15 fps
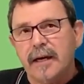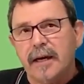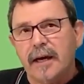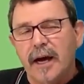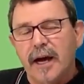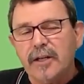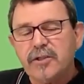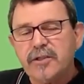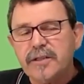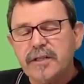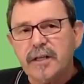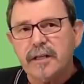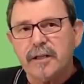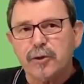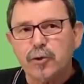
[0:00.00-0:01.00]

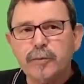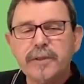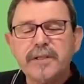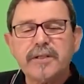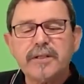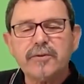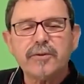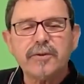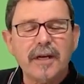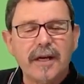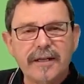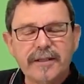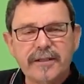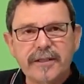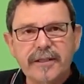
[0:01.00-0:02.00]
HCL, human-centered
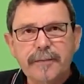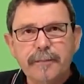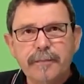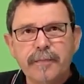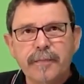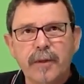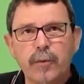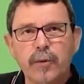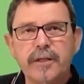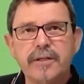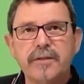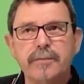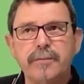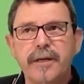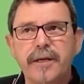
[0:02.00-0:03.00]
lighting, what does
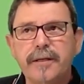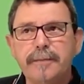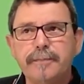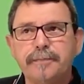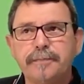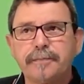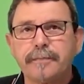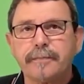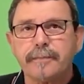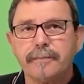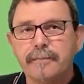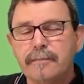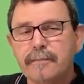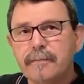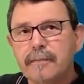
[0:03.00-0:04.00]
it mean?
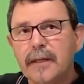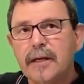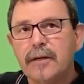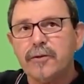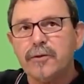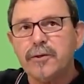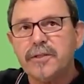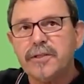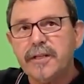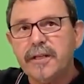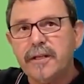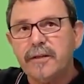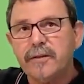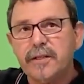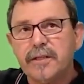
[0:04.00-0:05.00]
You see
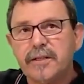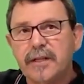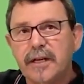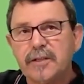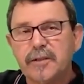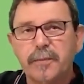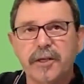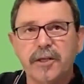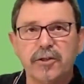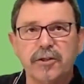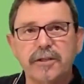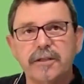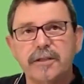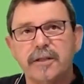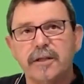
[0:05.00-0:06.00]
this nice
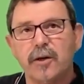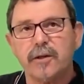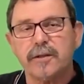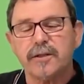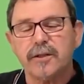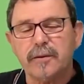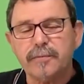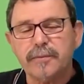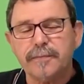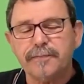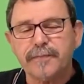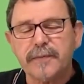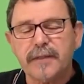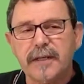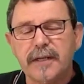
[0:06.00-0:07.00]
picture on top,
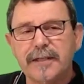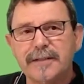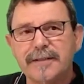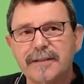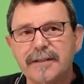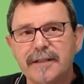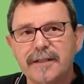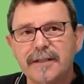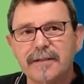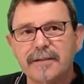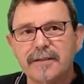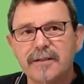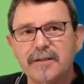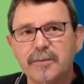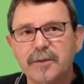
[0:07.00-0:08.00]
and
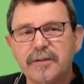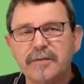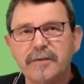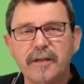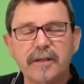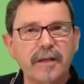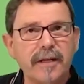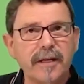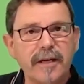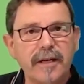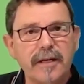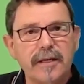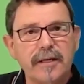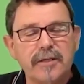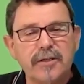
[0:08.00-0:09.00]
this means finally,
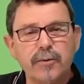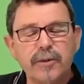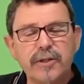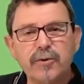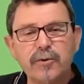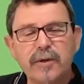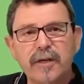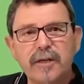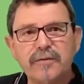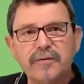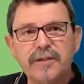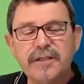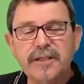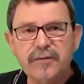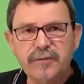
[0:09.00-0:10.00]
so we do have
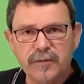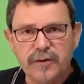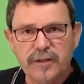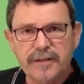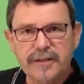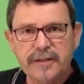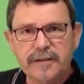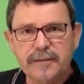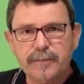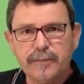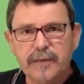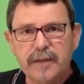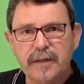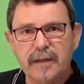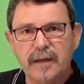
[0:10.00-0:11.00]
different
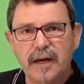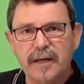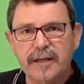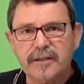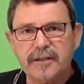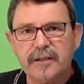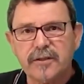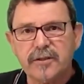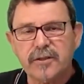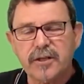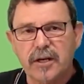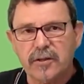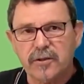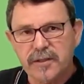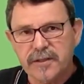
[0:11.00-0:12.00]
light
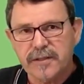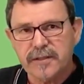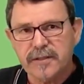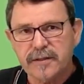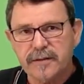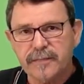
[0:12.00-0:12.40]
colors,